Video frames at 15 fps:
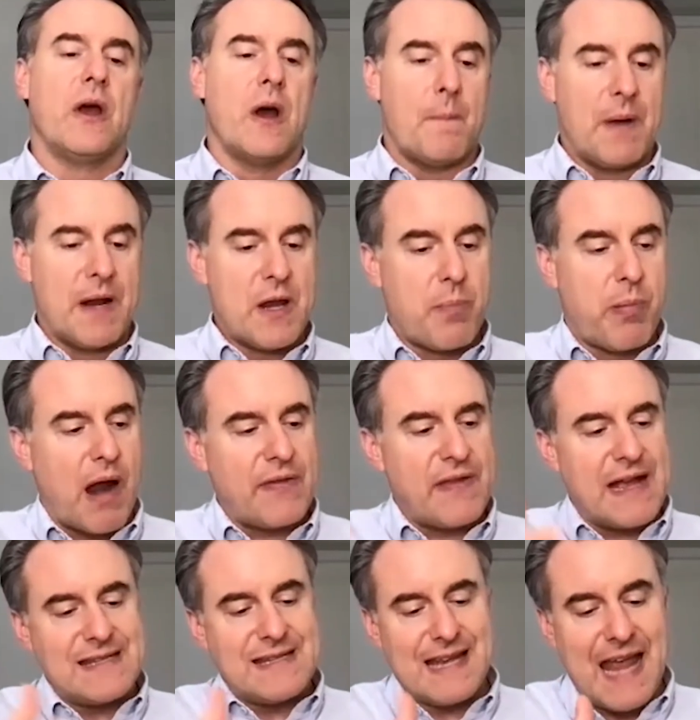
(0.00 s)
But you brought
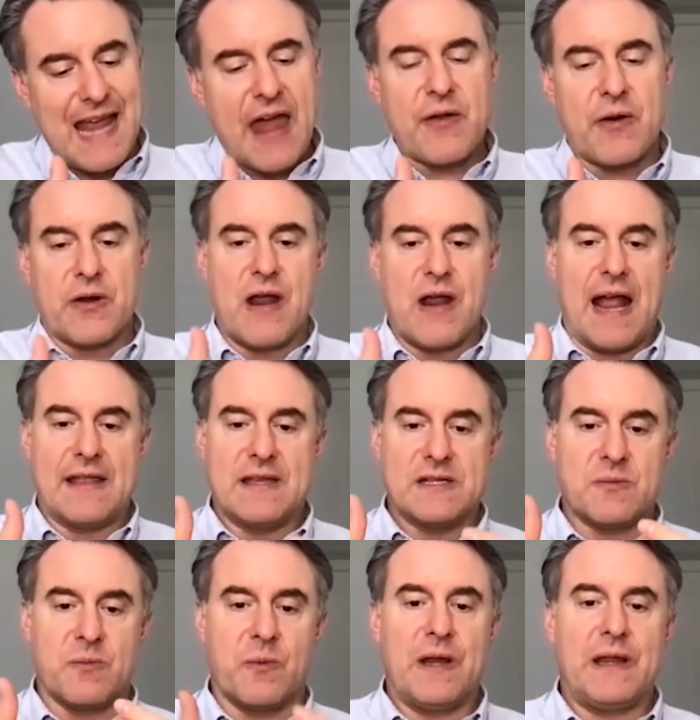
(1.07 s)
that together and you had
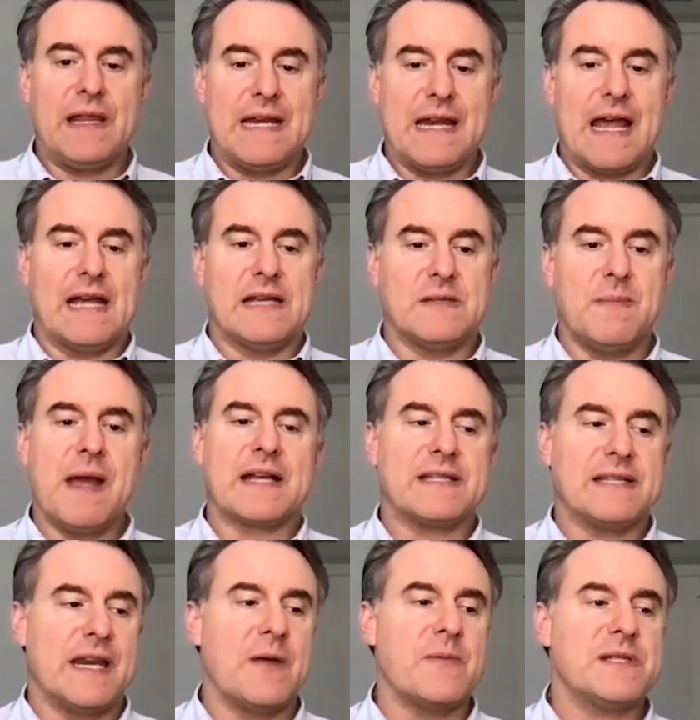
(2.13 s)
this really nice mix.
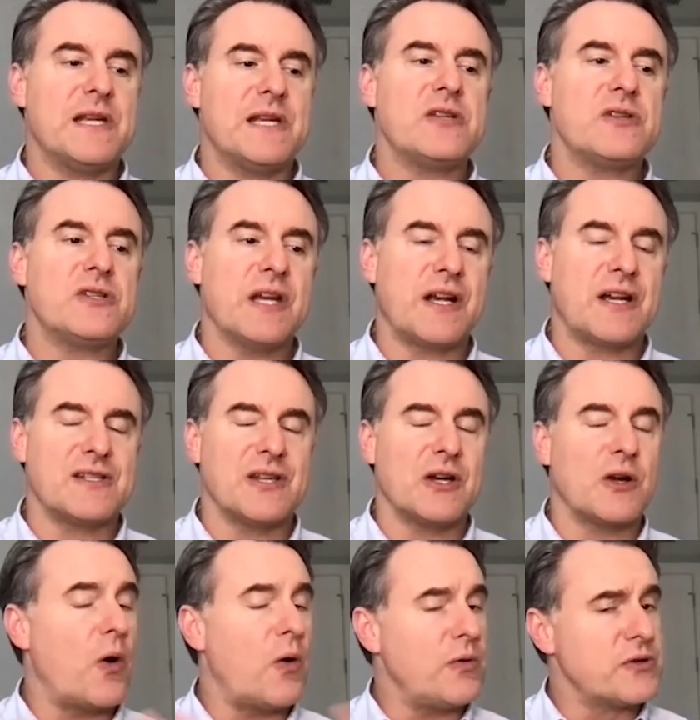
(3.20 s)
And it was interesting because the
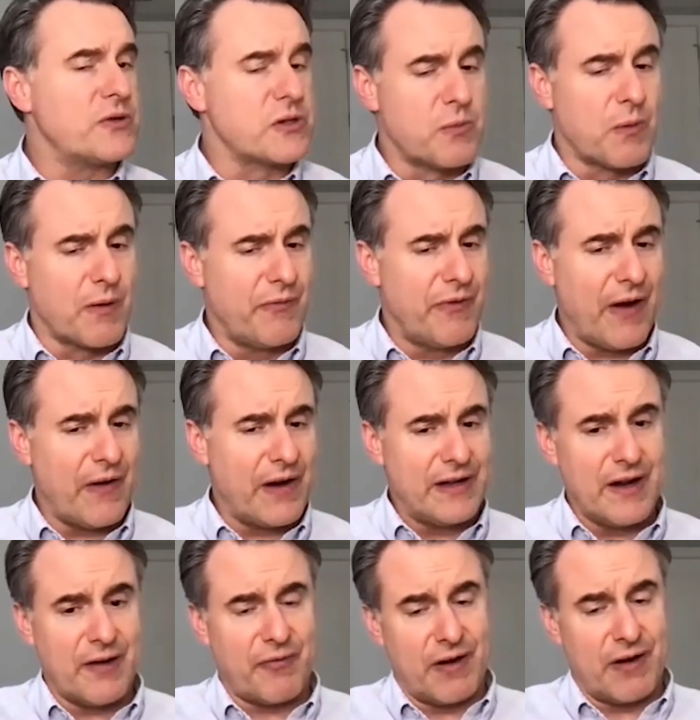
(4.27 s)
cultures were very
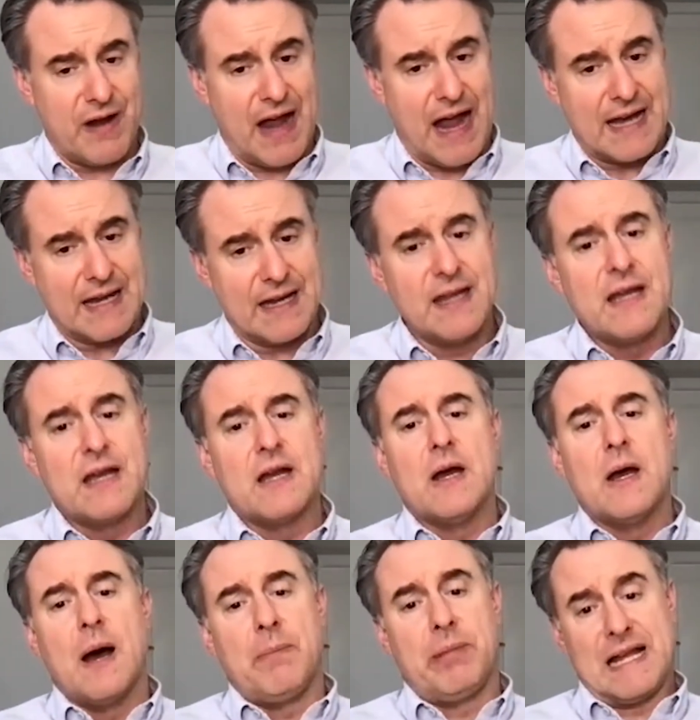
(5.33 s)
different. You had a
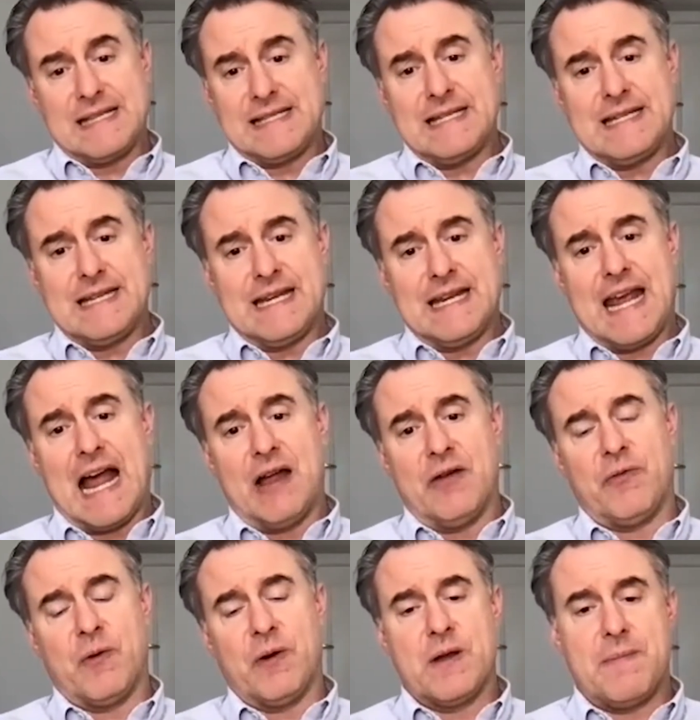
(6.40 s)
Pleasanton,
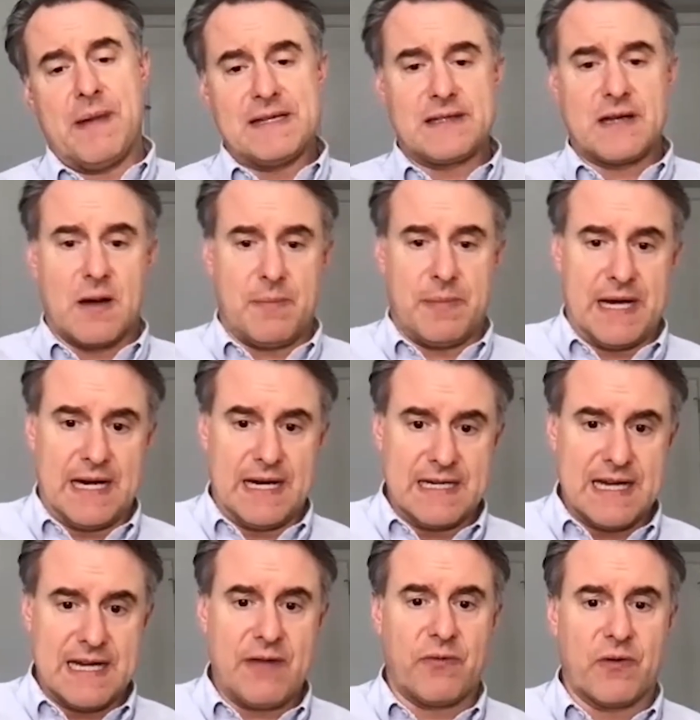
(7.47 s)
California-based company and a
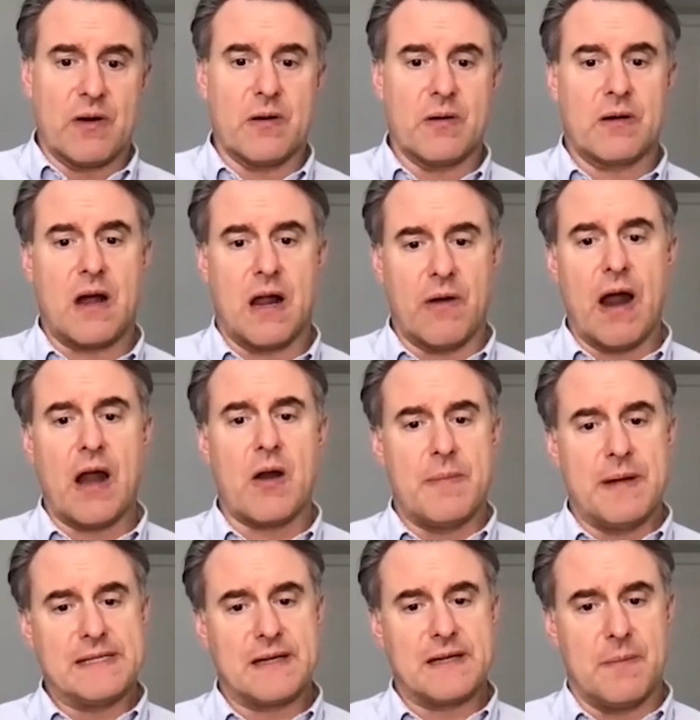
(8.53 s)
Denver,
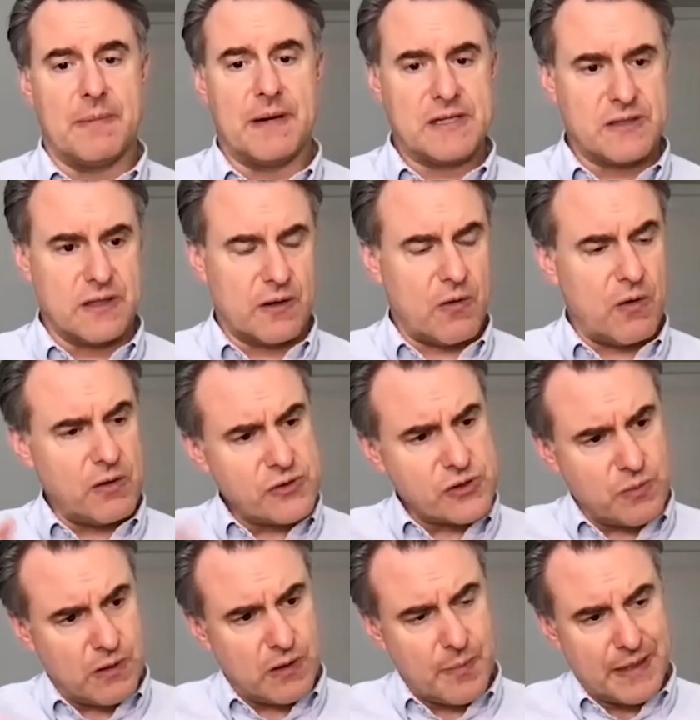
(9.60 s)
Colorado-based company. So the cultures
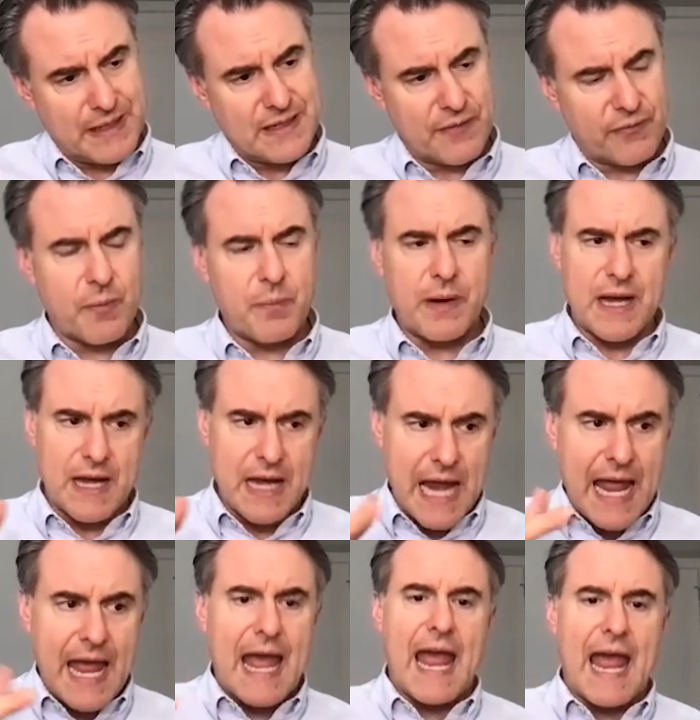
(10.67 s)
were a little bit different, but
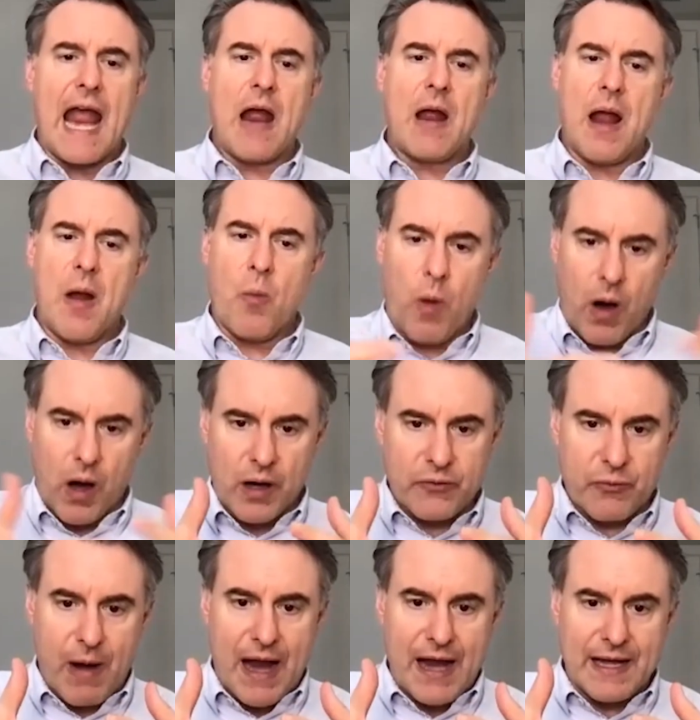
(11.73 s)
it worked,
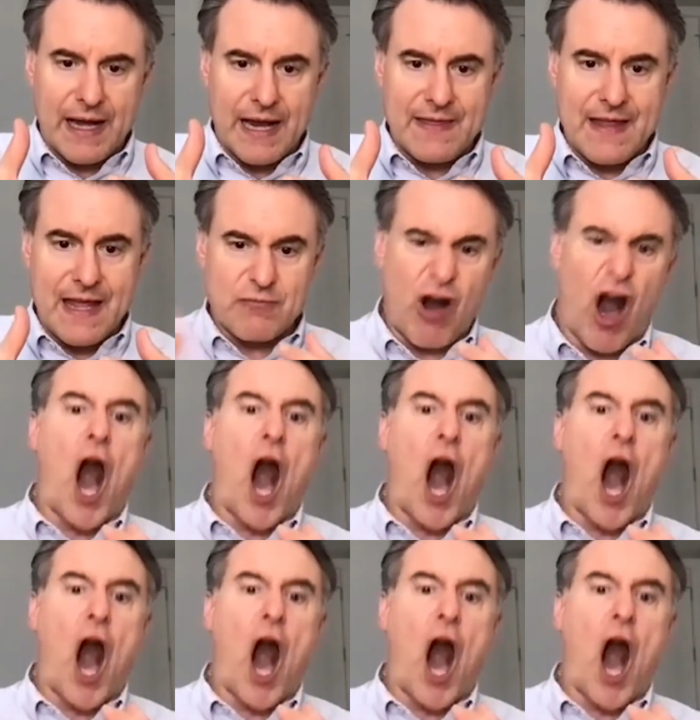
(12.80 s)
right? And then